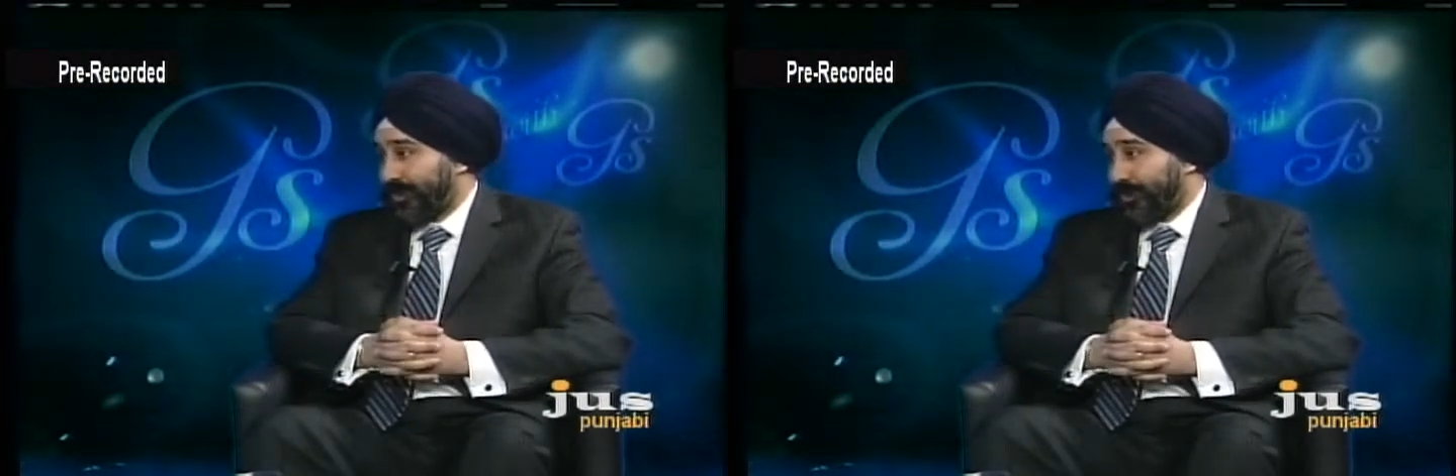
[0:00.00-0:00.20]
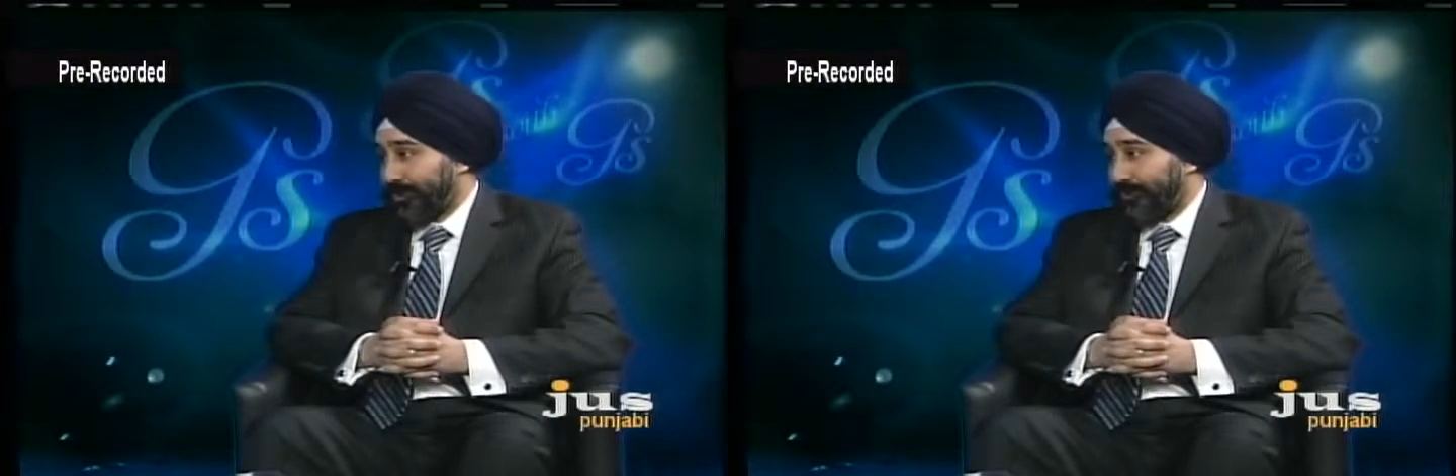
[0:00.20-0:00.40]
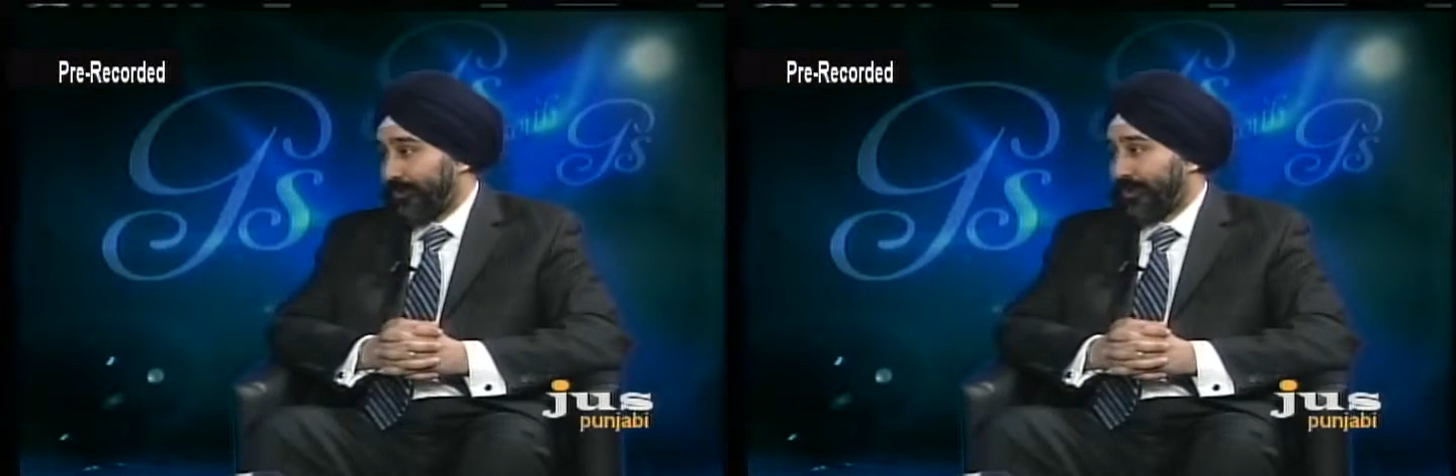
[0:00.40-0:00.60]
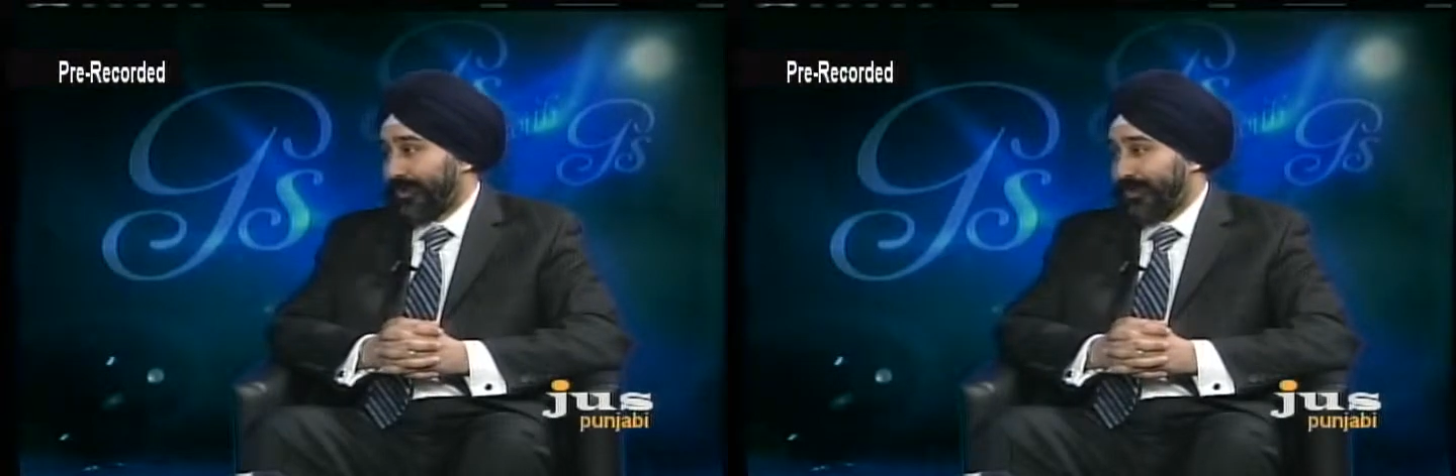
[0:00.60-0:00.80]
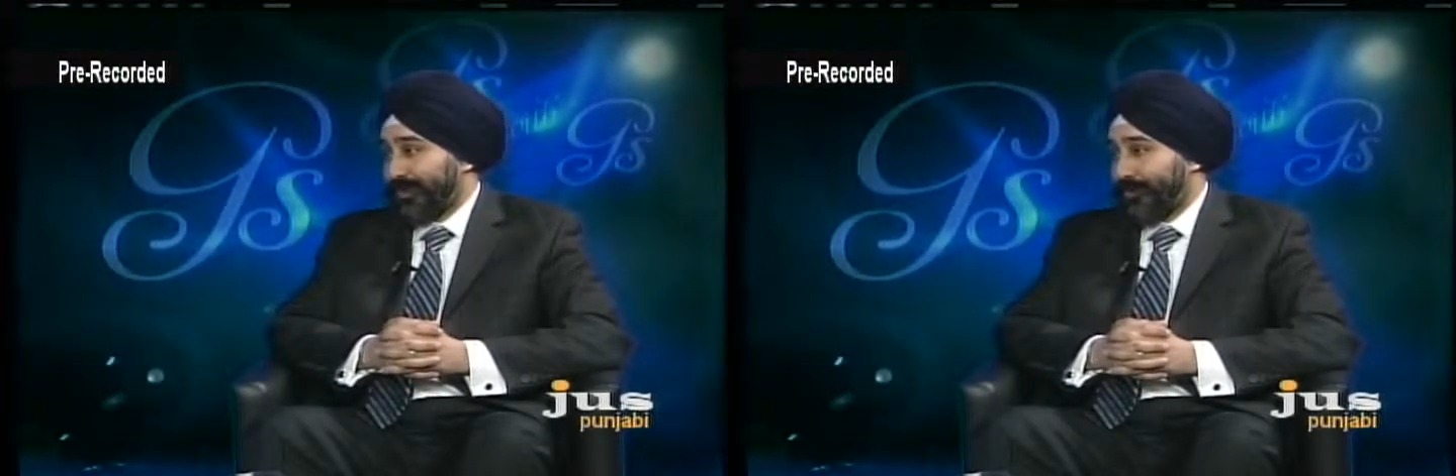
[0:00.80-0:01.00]
So it's
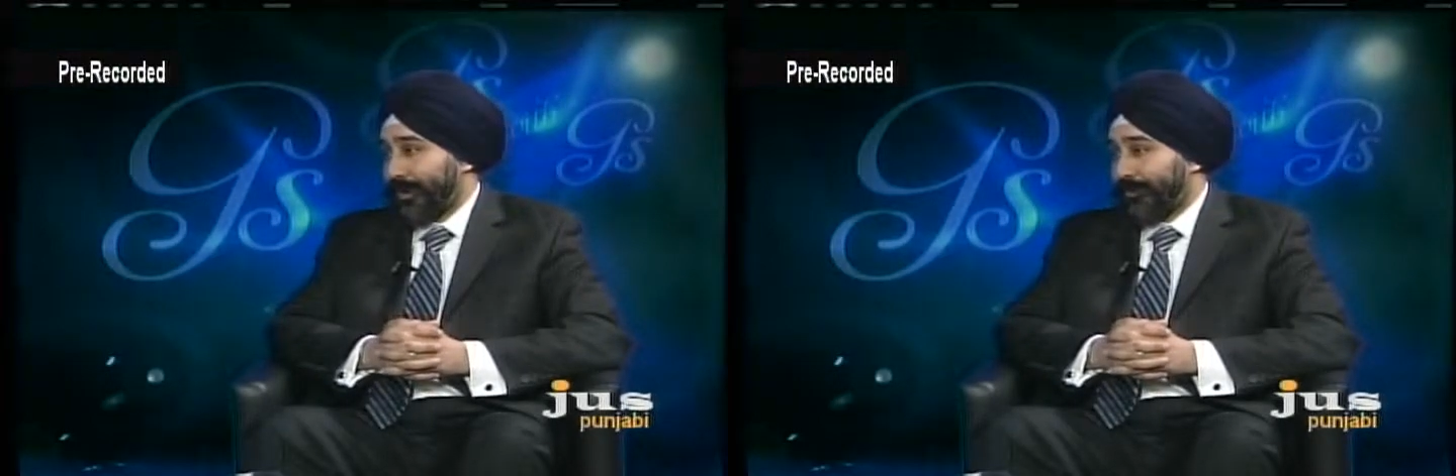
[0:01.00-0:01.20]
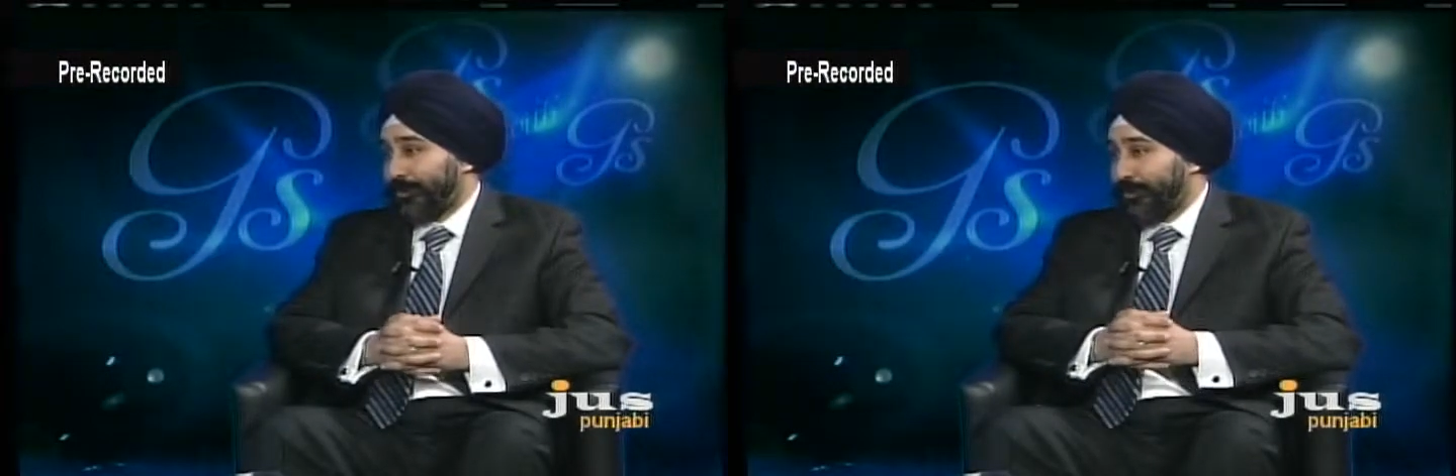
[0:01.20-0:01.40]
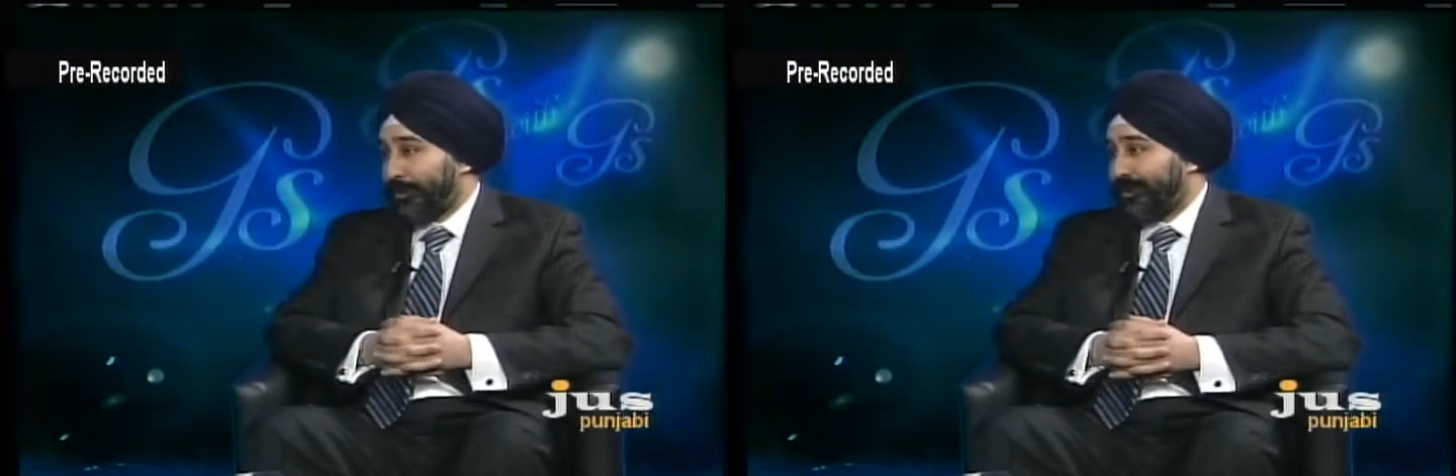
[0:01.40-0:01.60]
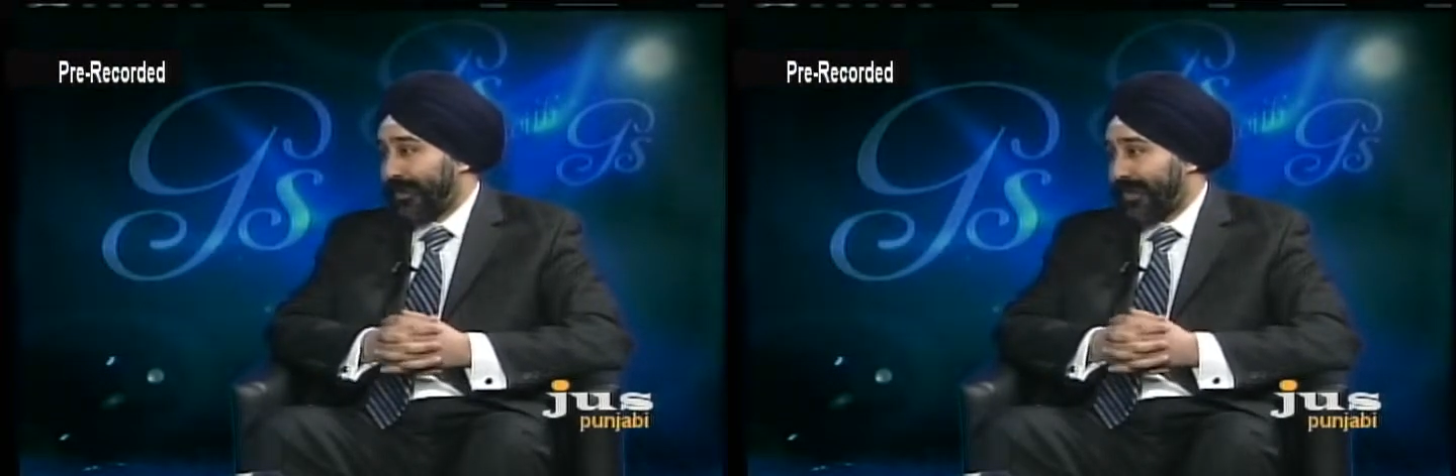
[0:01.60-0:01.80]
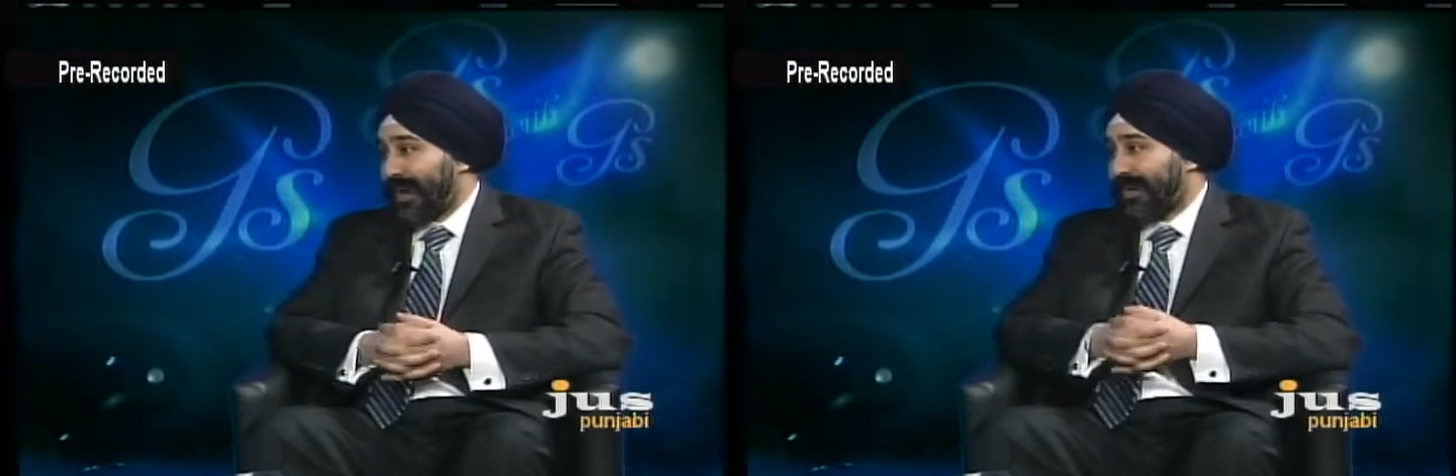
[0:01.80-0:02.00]
important to remember
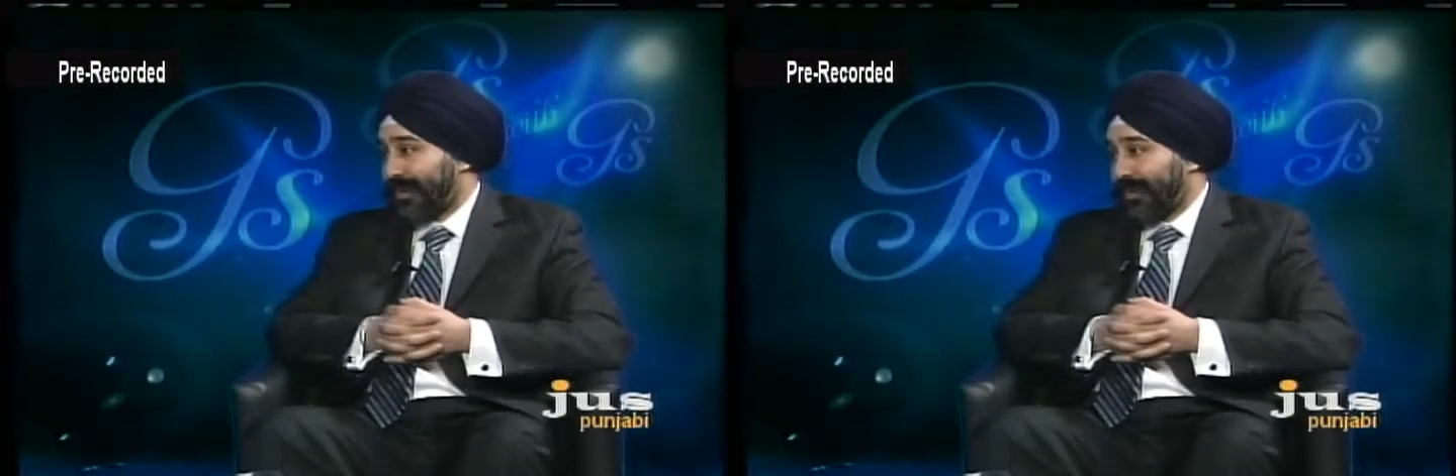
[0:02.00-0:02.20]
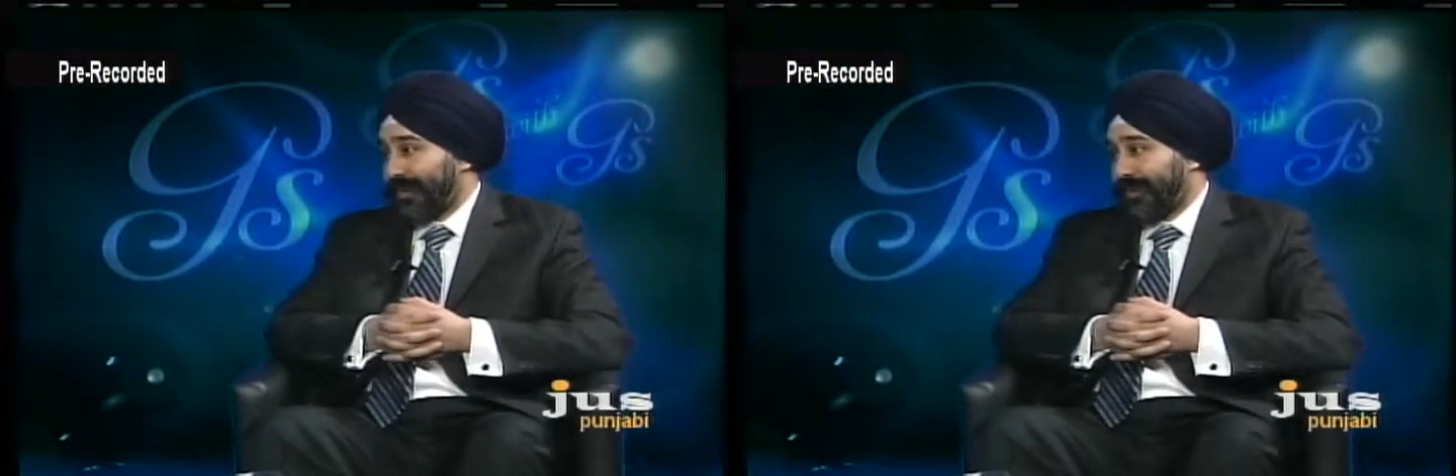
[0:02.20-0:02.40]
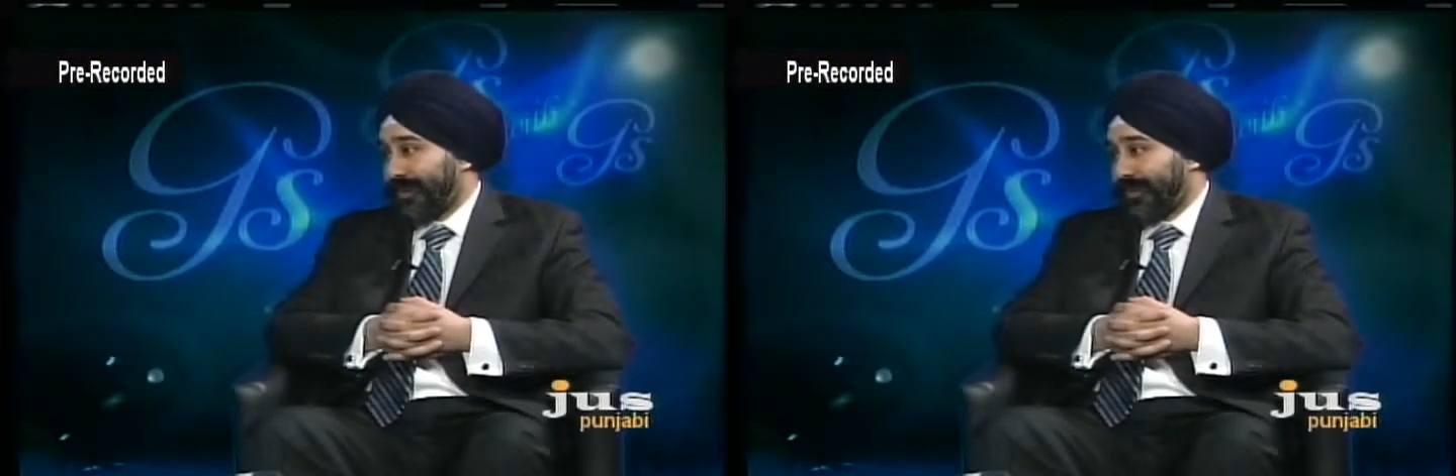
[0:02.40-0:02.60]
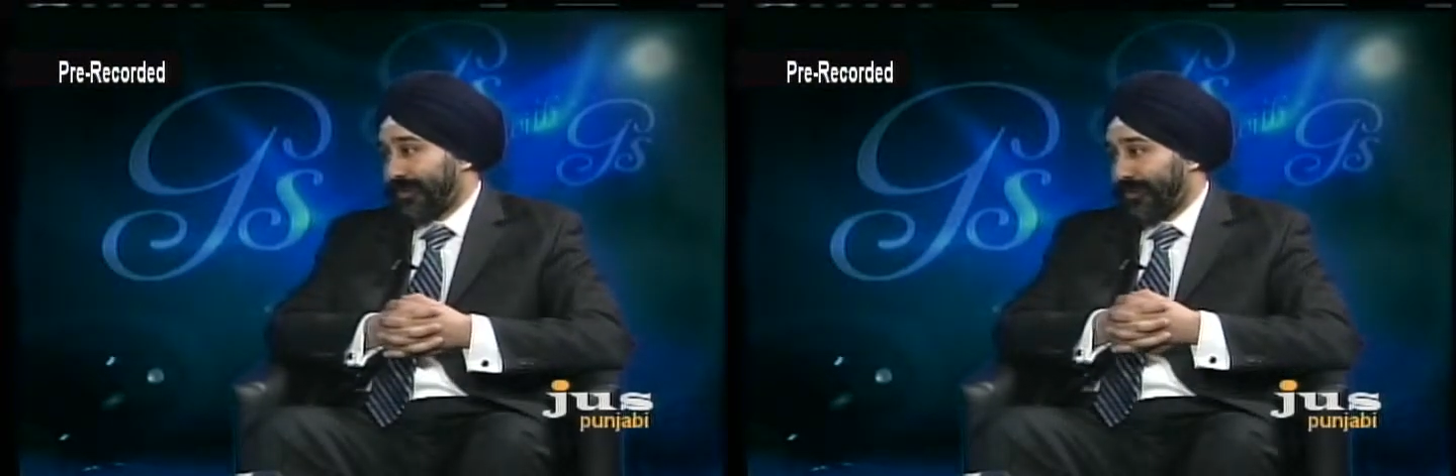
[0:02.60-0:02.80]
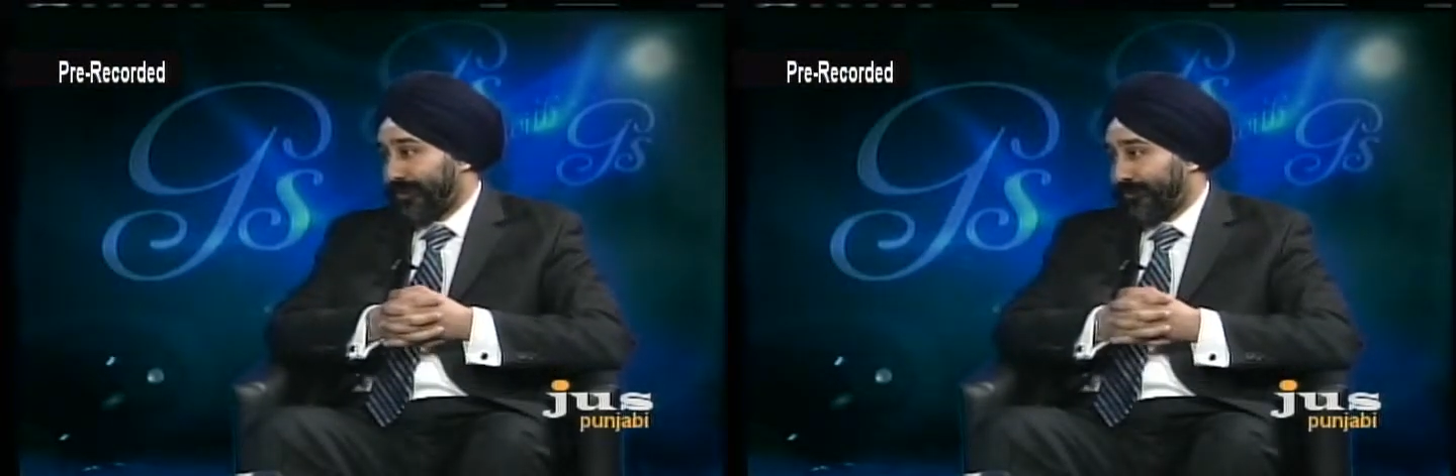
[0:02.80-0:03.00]
that is our